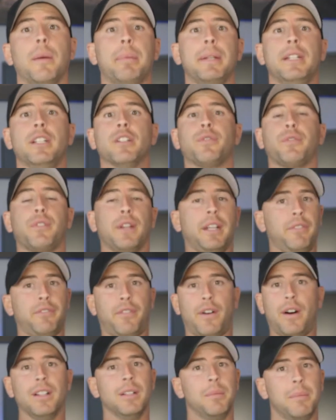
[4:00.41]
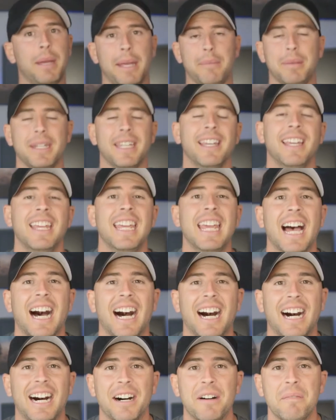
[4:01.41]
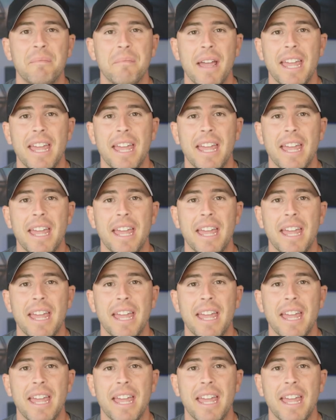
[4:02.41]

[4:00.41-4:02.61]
and you're free falling, baby. Um,